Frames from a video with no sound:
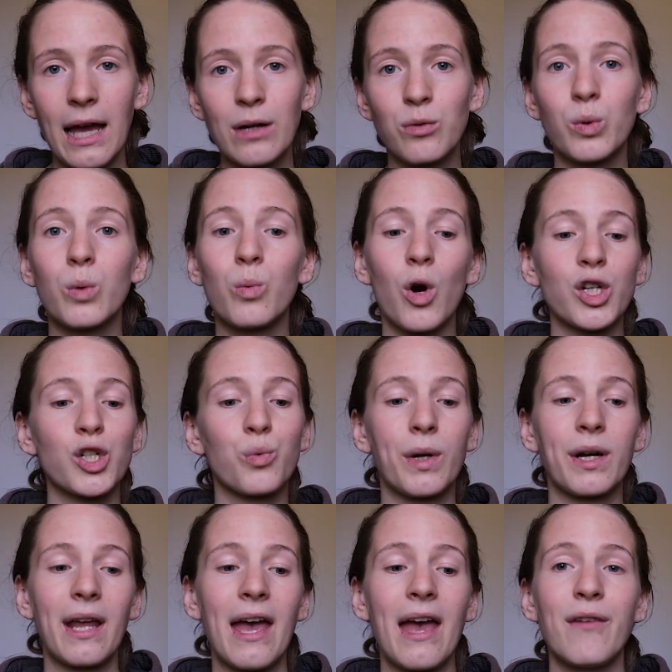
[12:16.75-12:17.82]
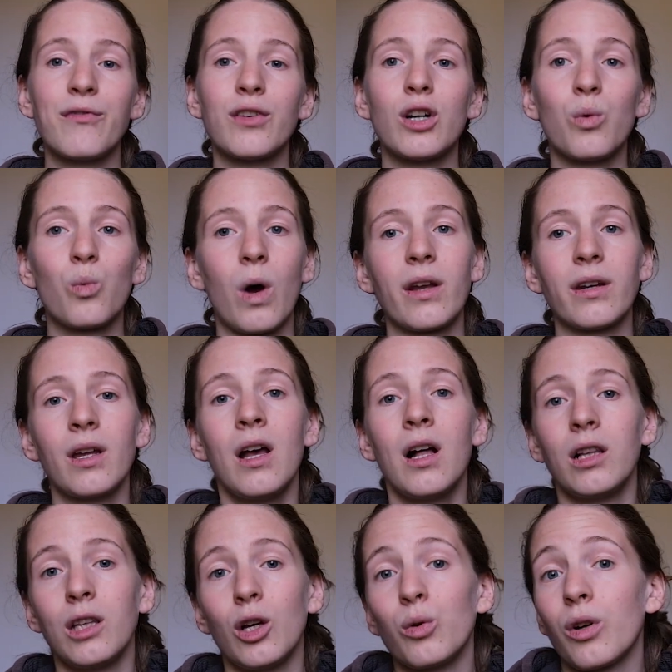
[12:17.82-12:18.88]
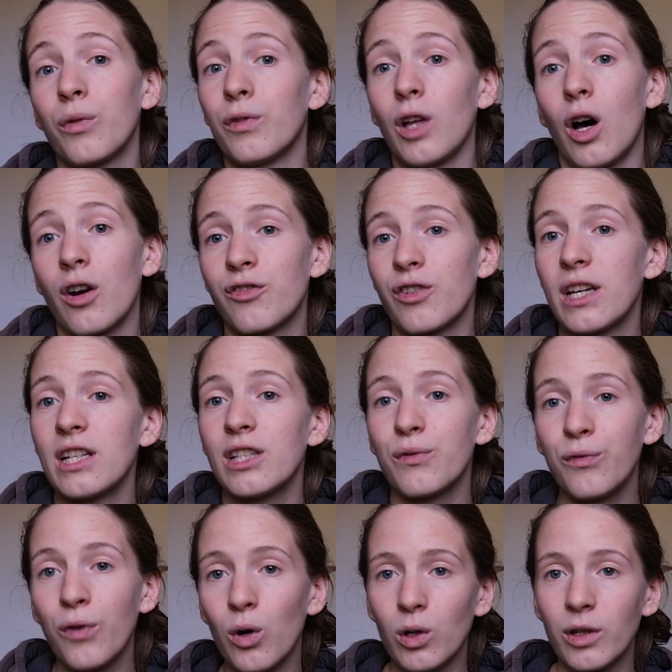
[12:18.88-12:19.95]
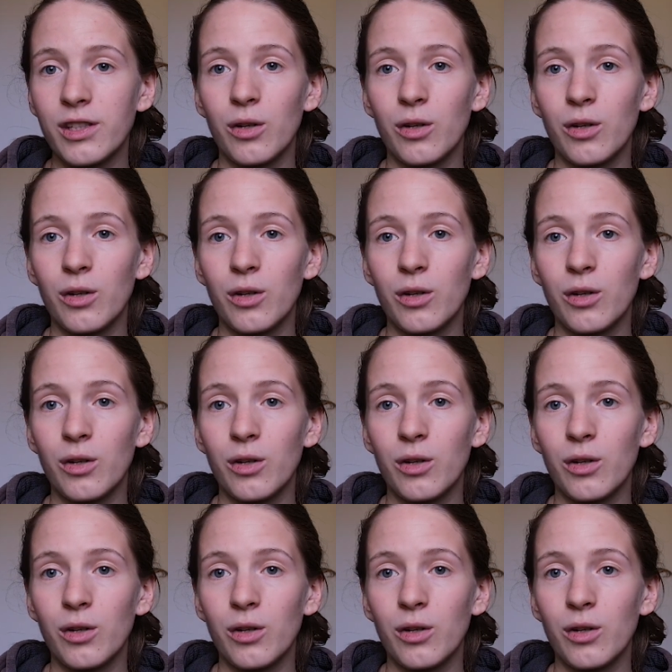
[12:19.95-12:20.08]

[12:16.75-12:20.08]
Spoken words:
and we wash whenever one load of laundry is full.